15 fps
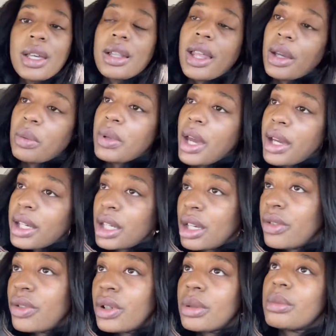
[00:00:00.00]
like when i
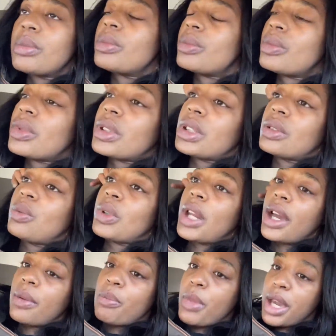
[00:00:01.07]
give them when
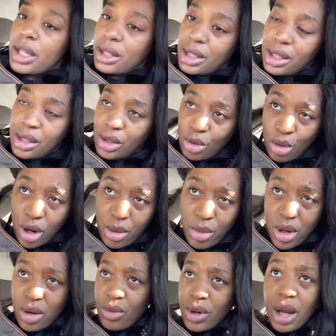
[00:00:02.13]
I make these
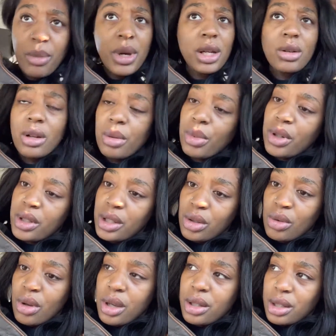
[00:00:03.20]
cranberry, when I make cranberry
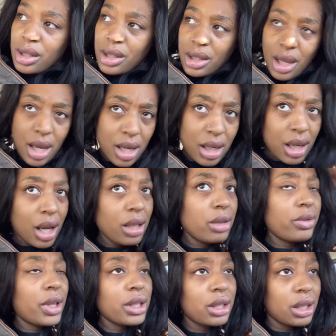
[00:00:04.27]
sauce, it's like kind
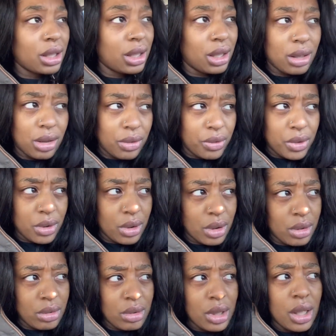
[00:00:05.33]
of like a gift, you
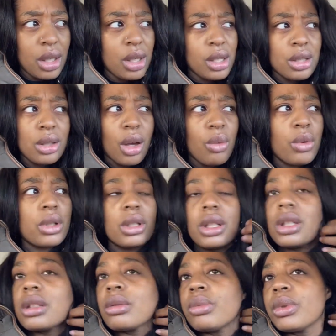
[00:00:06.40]
know? So I wanted
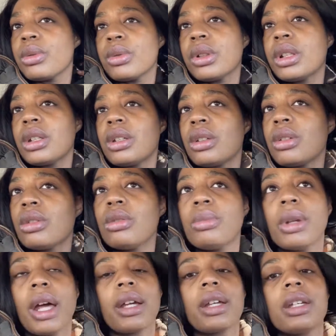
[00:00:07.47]
it to be really cute,
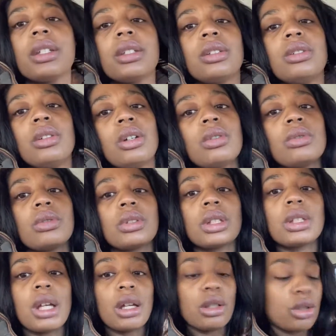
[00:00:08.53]
but I get, you know,
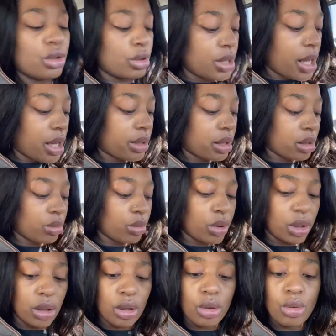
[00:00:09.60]
the Dollar Tree has some
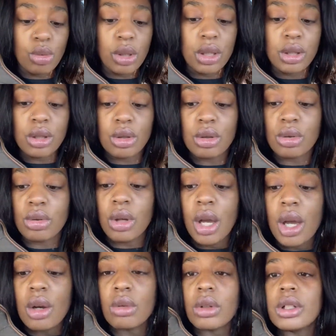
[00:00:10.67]
really cute ones too.
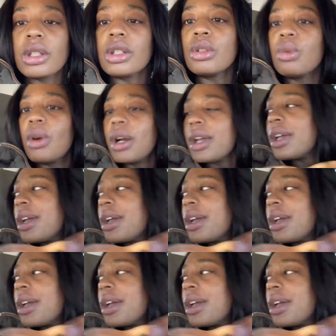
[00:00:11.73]
Royalty, you want